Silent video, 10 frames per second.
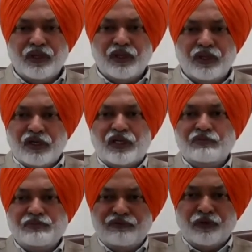it
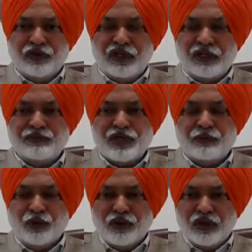comes before the claim
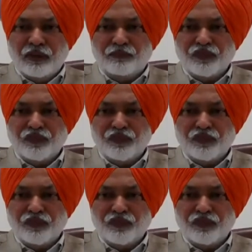tribunal.